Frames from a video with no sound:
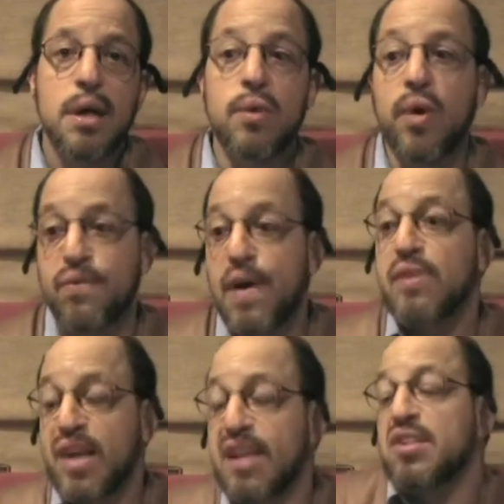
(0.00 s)
He would have
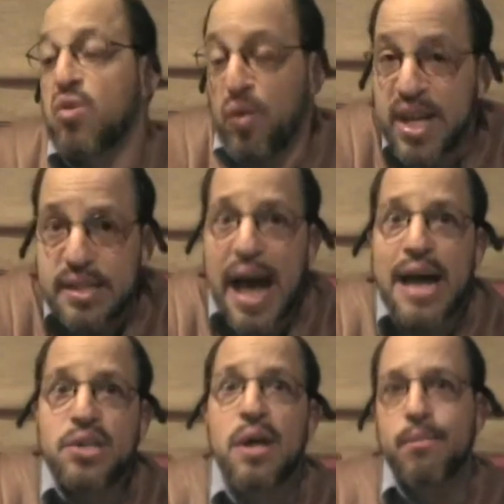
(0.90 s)
founded it in
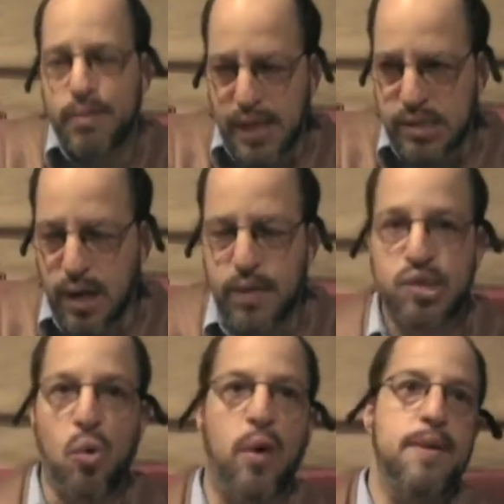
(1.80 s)
Greenland, but that's another
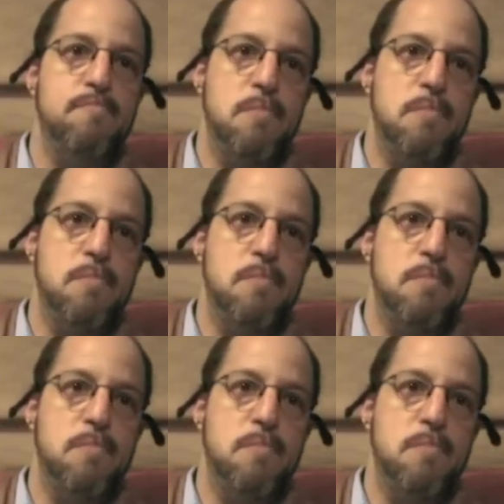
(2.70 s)
story.